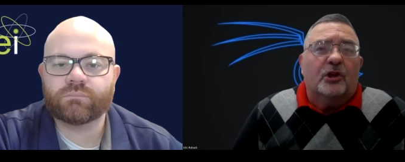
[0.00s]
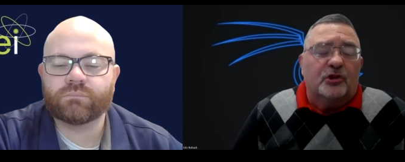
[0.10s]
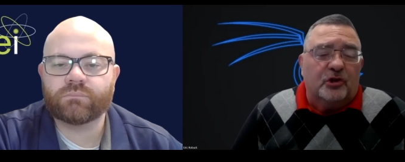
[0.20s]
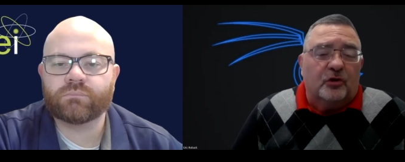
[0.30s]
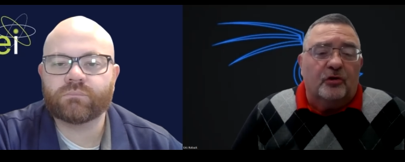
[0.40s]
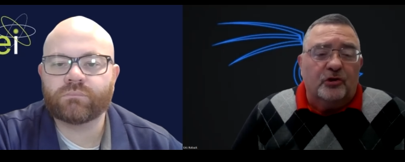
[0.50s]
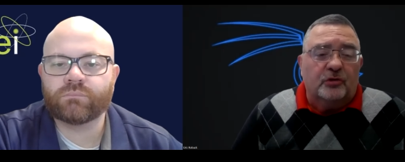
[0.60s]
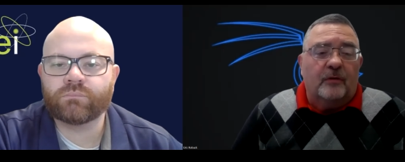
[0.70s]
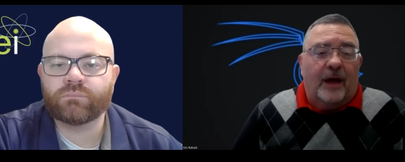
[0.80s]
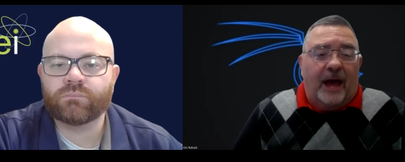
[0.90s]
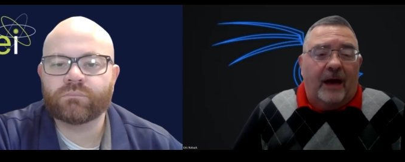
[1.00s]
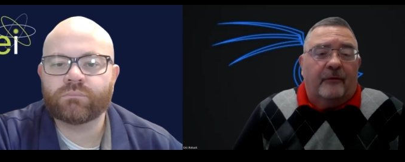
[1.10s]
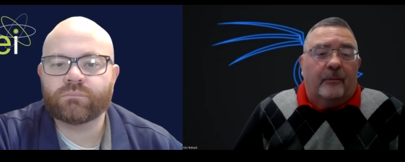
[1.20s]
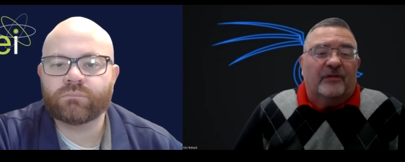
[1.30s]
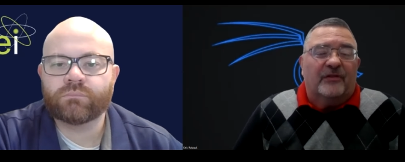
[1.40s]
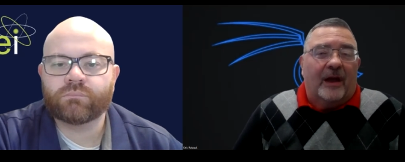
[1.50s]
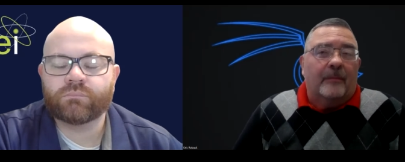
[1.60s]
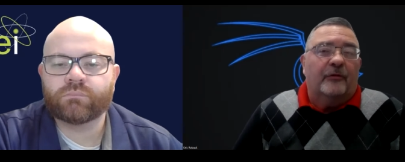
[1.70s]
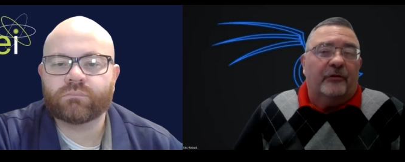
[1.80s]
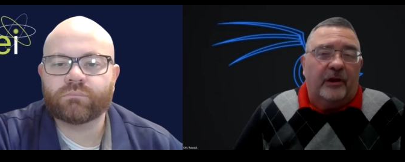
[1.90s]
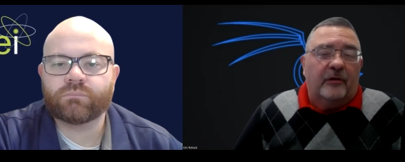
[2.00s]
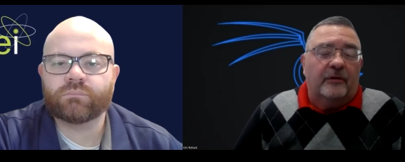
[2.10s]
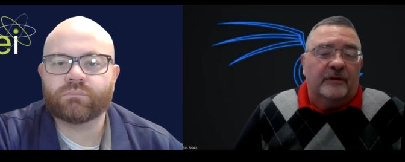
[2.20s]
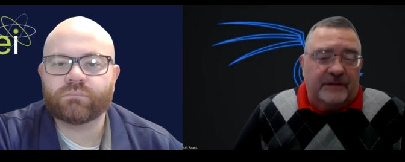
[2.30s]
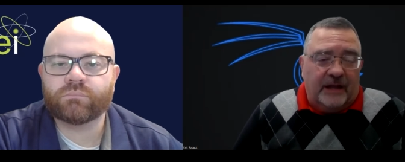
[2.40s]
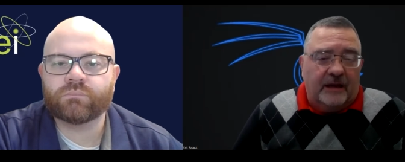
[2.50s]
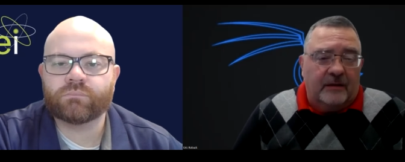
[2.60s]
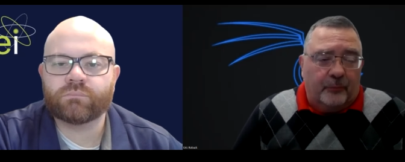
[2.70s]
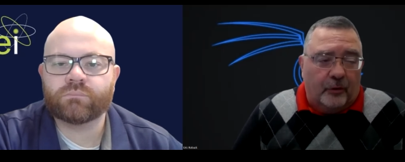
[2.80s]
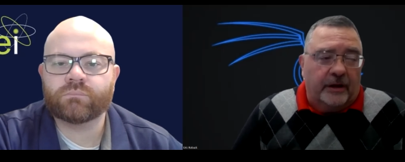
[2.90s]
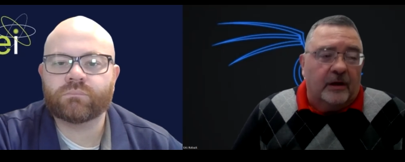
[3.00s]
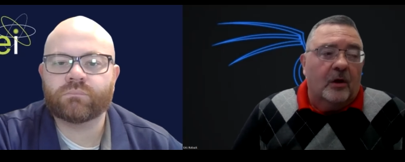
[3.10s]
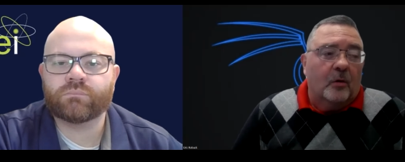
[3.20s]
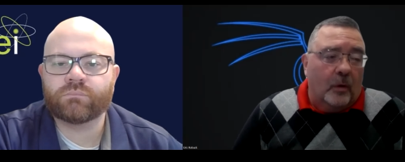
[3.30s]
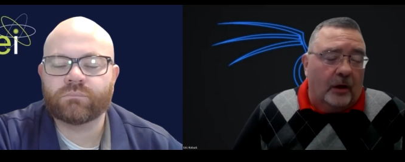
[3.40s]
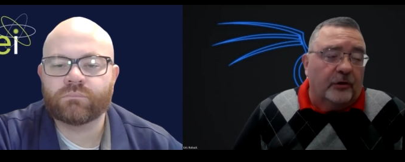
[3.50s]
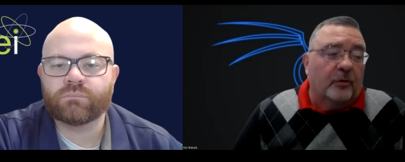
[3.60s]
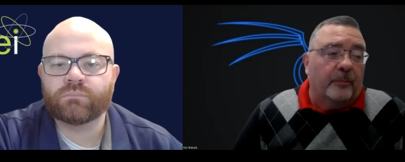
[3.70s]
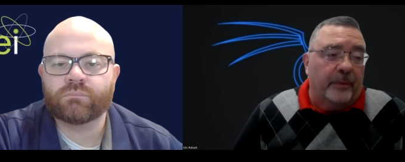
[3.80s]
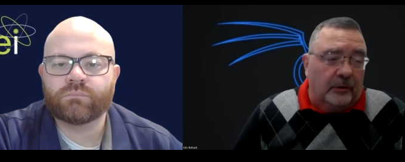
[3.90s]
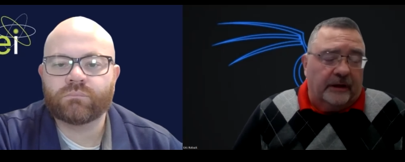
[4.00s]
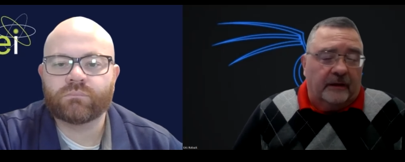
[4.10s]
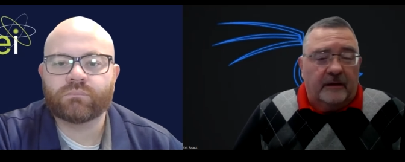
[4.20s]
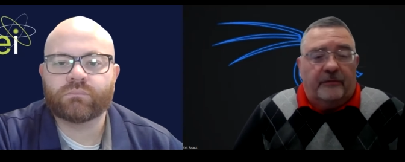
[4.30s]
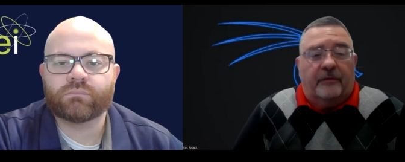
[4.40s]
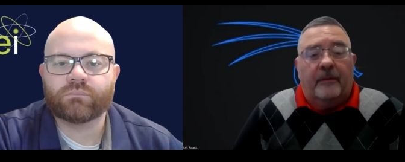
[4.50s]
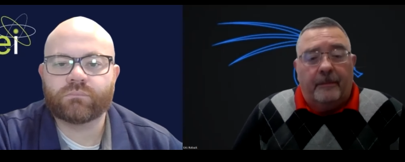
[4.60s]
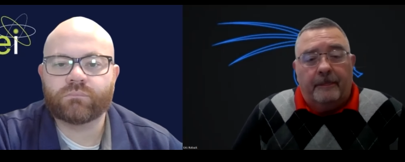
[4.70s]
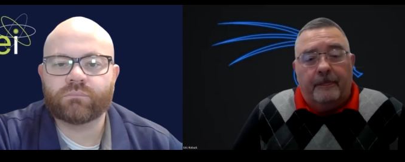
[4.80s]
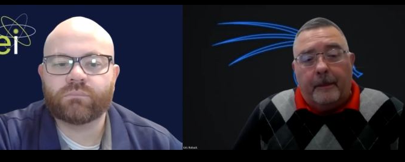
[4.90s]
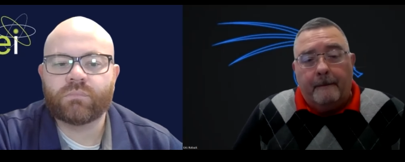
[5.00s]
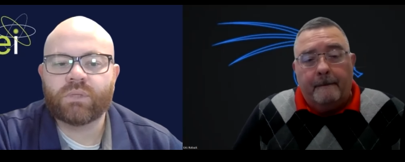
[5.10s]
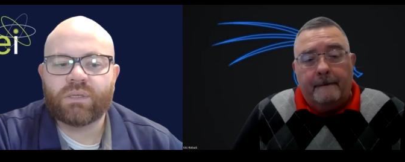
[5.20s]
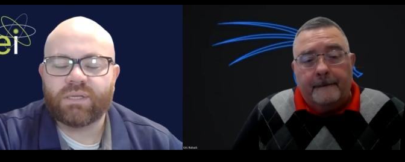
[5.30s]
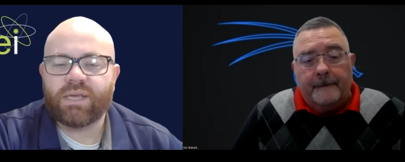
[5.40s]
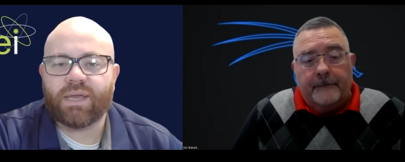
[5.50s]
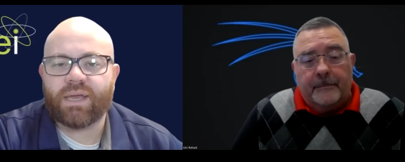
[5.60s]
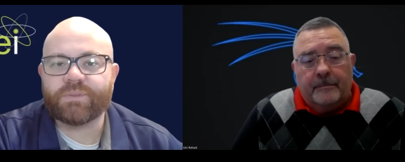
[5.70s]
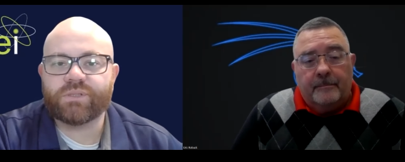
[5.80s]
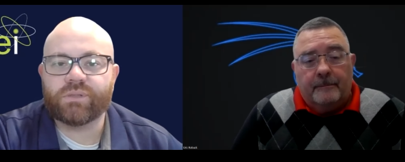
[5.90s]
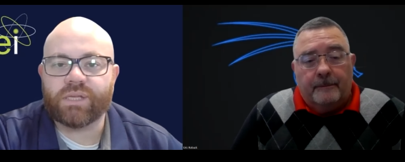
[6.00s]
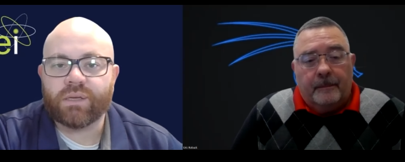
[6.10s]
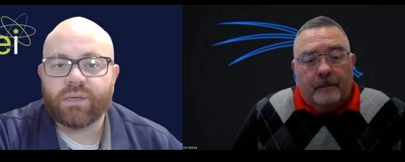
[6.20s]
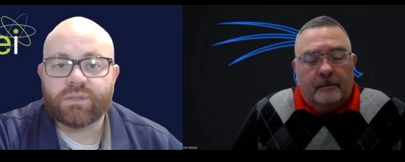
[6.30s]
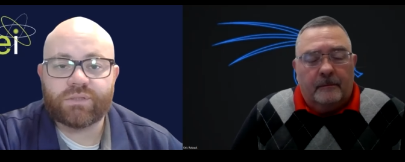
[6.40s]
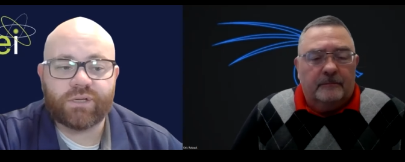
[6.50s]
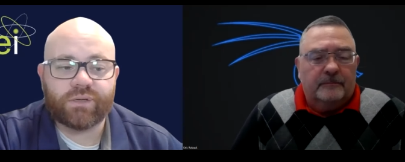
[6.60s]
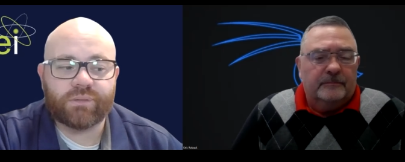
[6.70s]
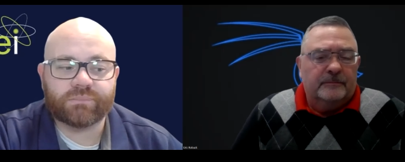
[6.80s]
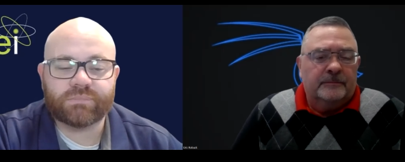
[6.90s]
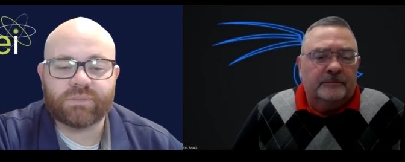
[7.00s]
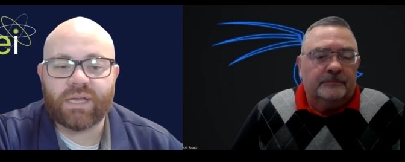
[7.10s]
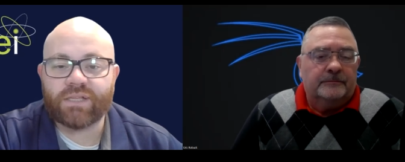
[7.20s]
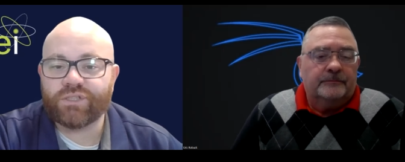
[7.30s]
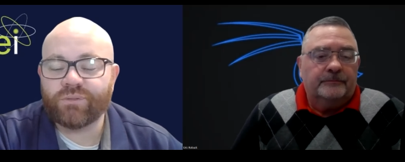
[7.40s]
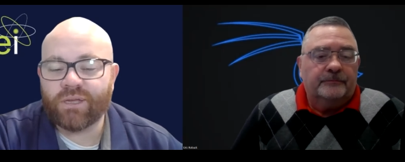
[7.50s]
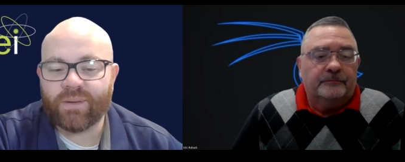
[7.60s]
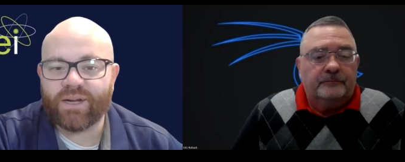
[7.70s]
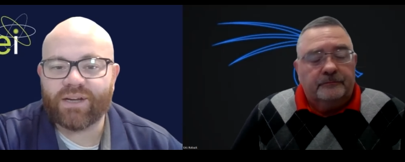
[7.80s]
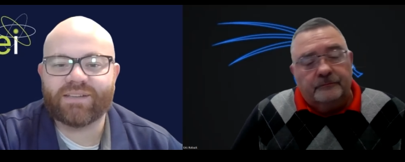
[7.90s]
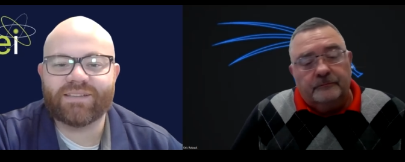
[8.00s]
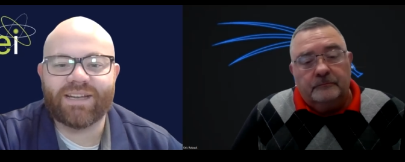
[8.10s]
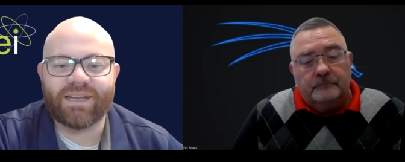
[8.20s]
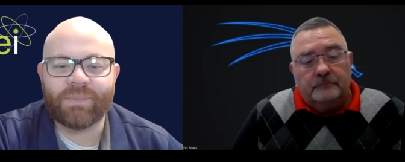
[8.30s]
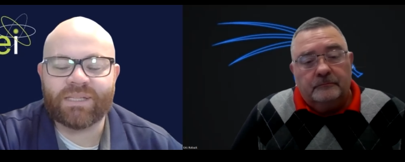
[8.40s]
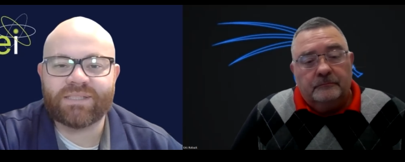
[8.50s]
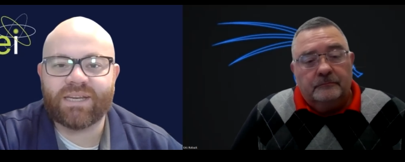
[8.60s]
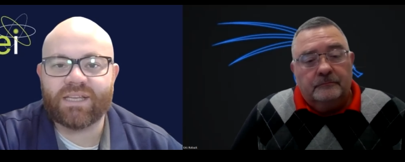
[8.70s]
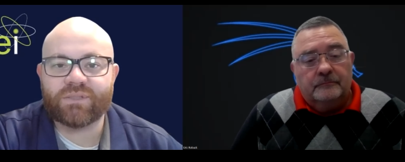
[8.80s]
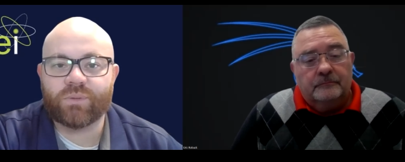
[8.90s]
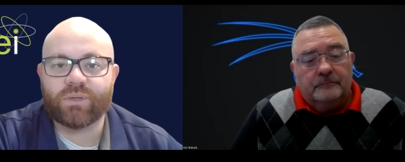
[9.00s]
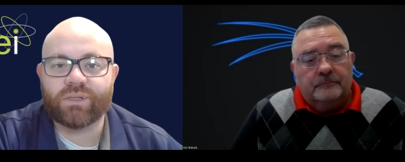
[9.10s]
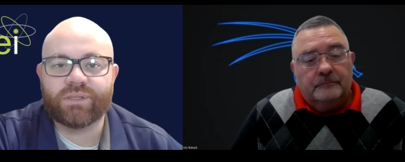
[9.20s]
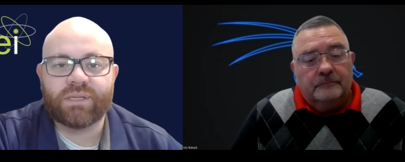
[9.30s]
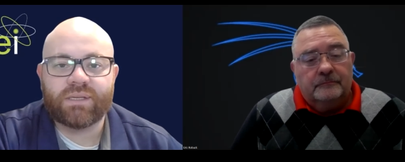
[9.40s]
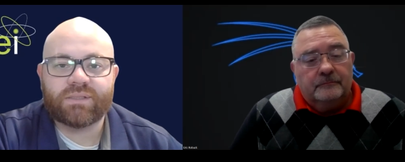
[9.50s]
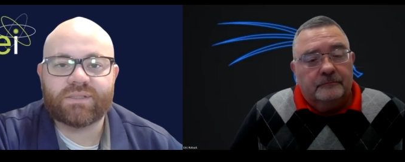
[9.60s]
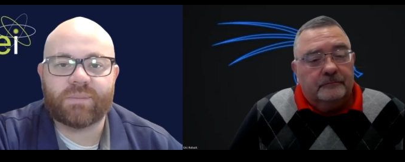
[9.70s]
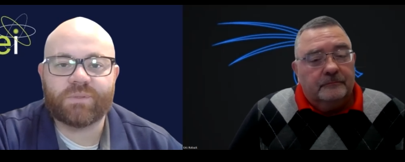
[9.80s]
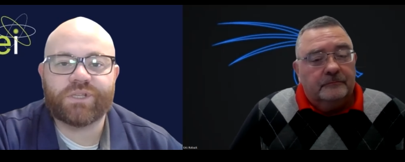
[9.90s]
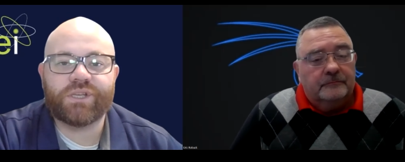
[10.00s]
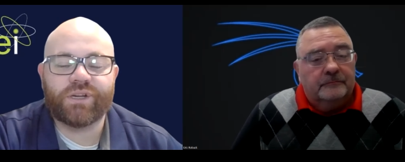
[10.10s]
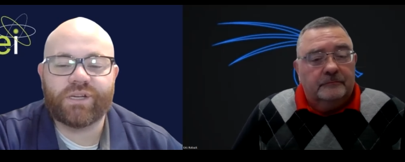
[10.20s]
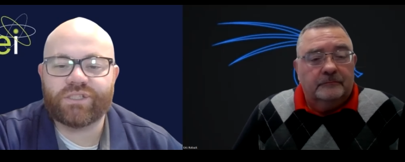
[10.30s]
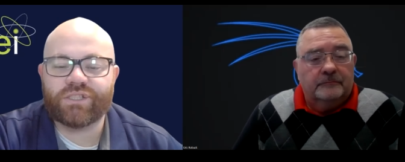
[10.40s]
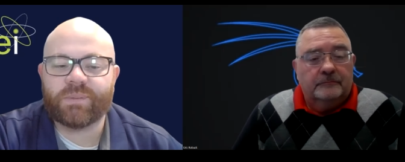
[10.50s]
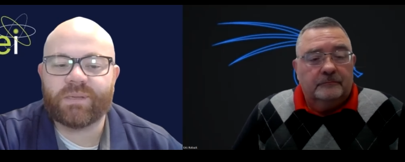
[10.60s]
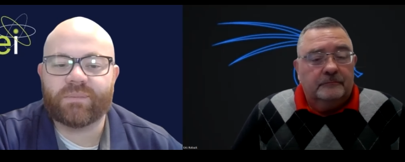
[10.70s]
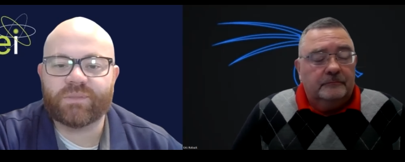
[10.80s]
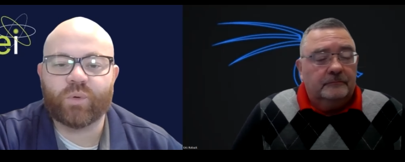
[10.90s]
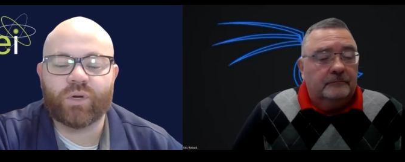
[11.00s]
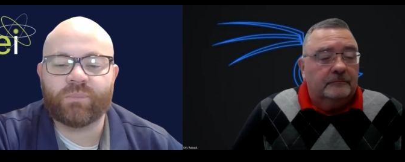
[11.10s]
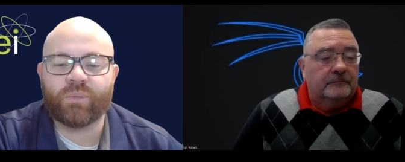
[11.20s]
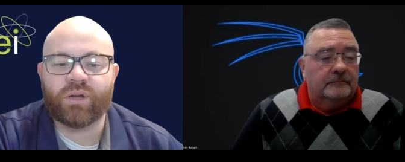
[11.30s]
Speaker 1: concerns you have from a cybersecurity standpoint while you're building this?
Speaker 2: Yeah, absolutely. So, as you know, Eric, um, in today's world, cybersecurity just becomes more and